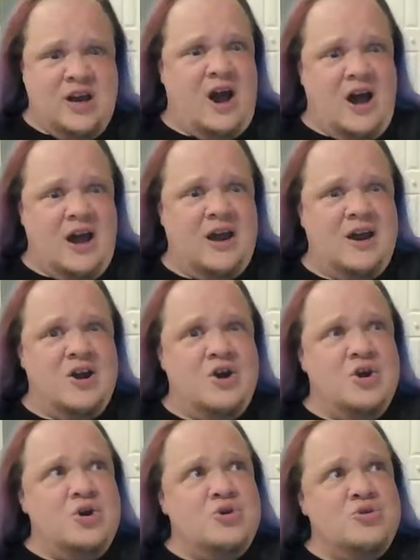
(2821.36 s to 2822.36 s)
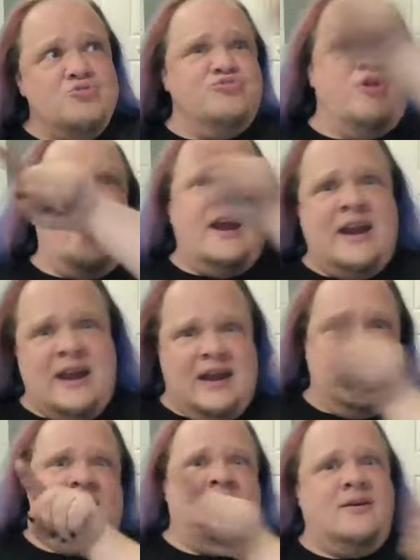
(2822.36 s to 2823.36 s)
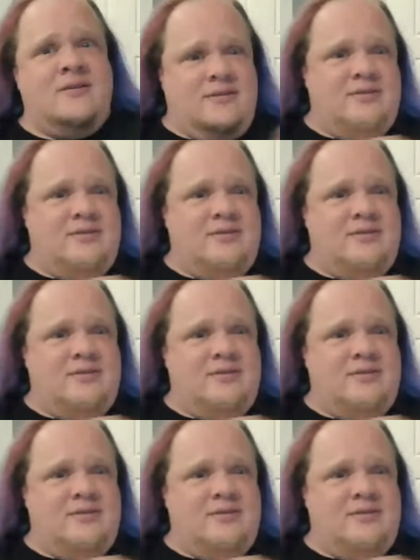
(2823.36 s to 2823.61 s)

not writing